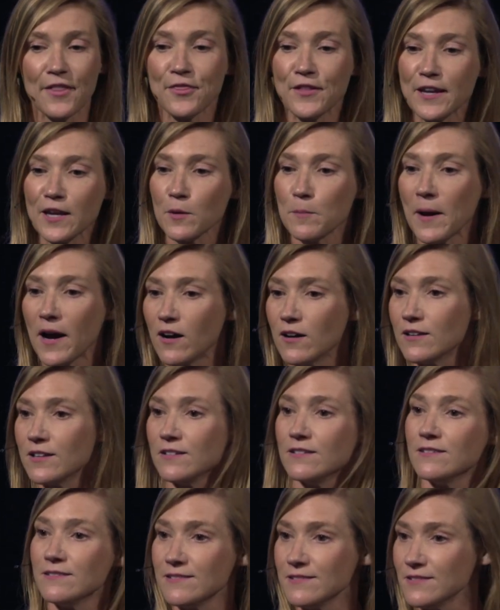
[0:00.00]
I think about
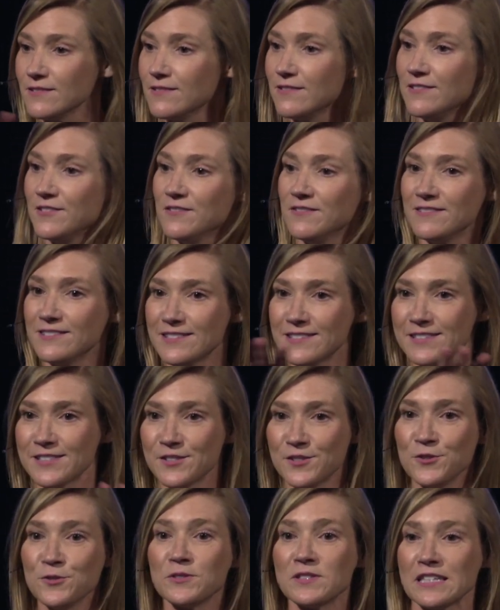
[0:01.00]

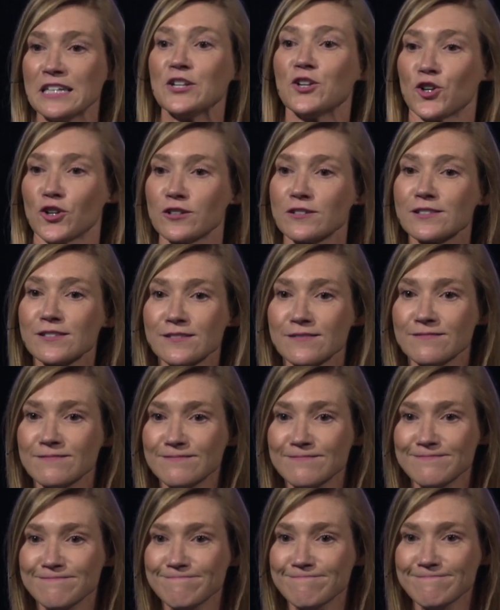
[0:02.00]
you seniors.
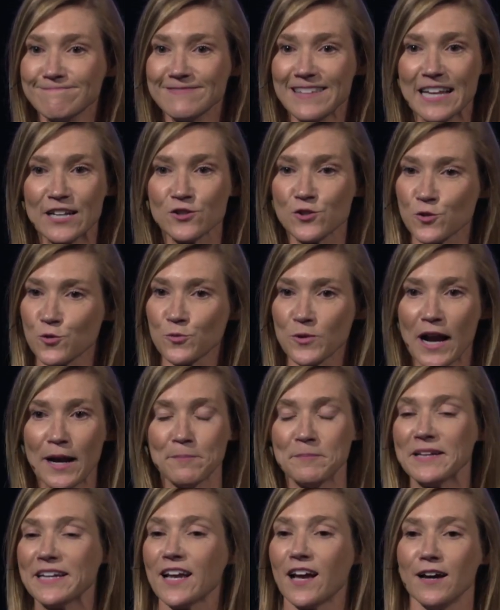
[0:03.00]
Things are
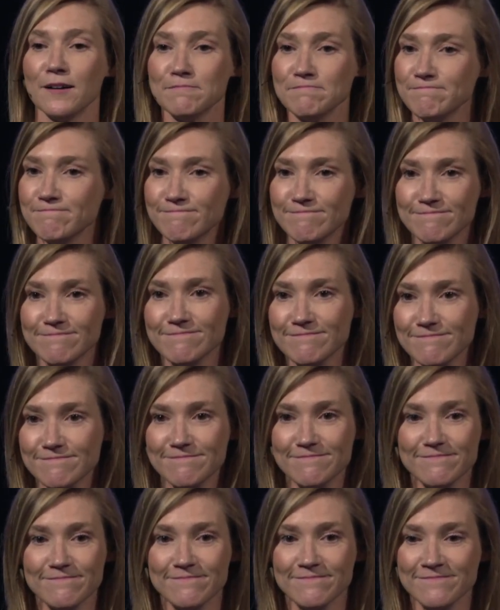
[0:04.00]
wrapping up.
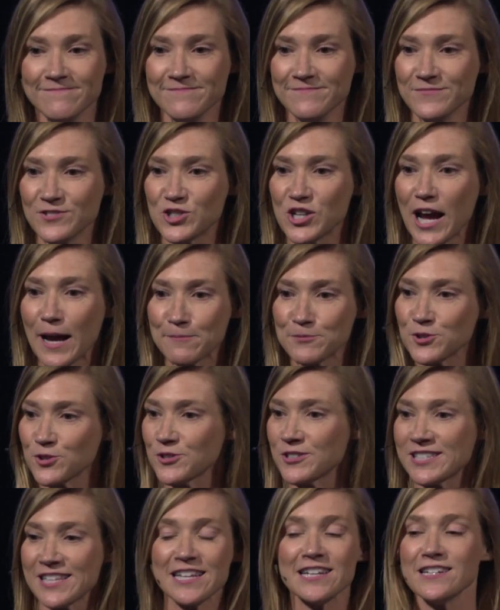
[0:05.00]

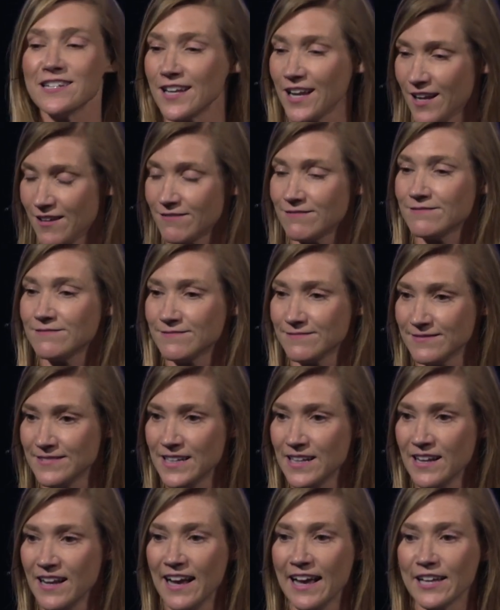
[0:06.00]
Chapter is ending,
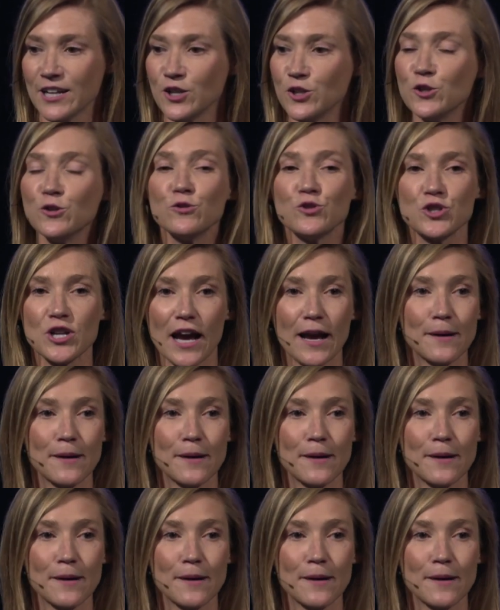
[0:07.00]
and a new